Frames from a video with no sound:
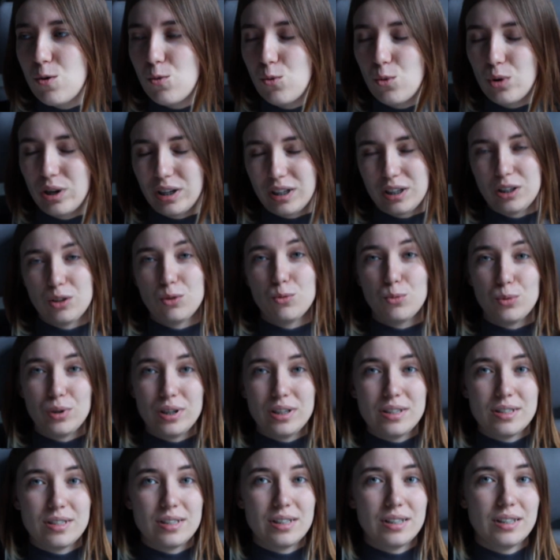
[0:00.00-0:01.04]
working
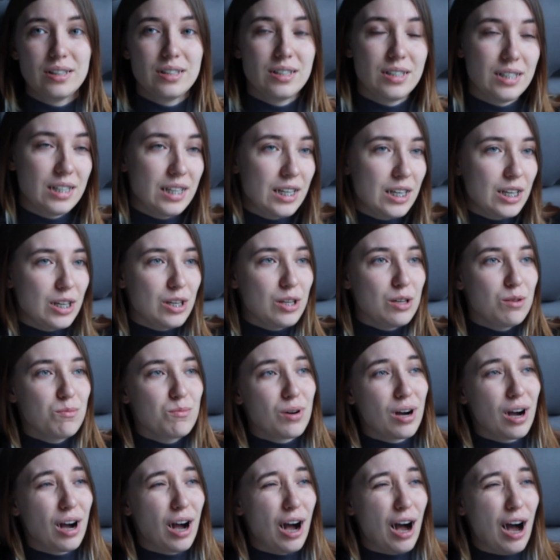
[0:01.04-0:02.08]
with the
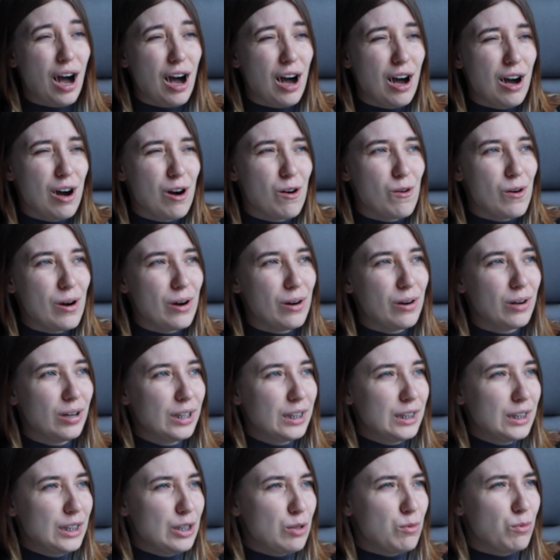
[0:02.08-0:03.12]
team,
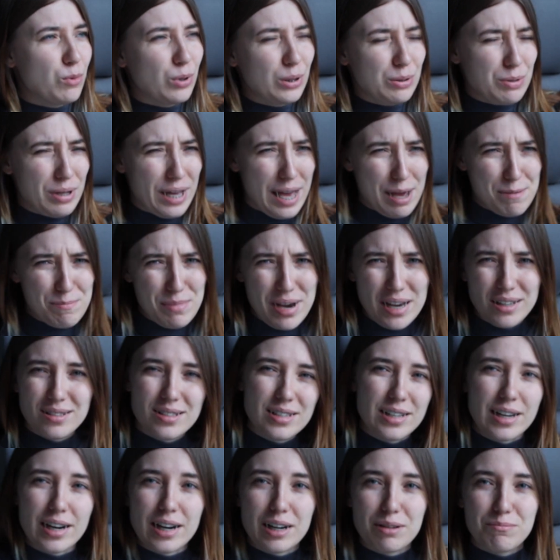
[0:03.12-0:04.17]
what a
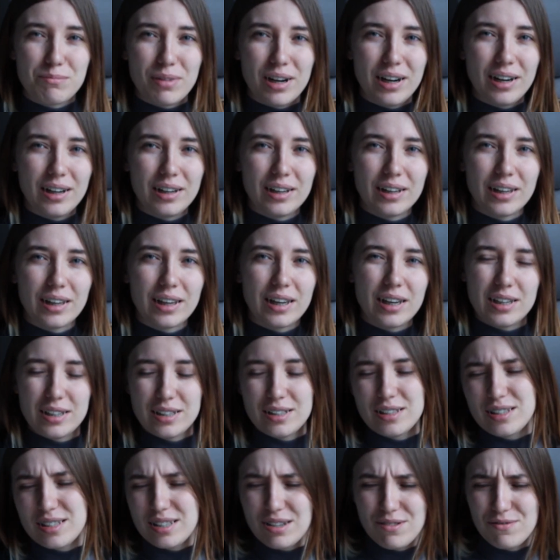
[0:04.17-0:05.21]
mentor am I,
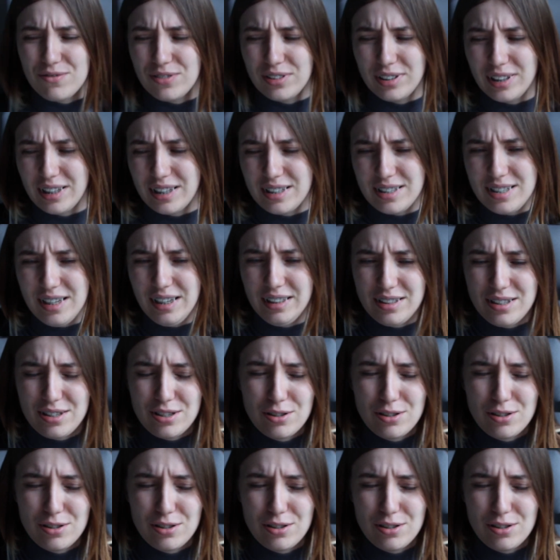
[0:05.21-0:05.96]
and something like that.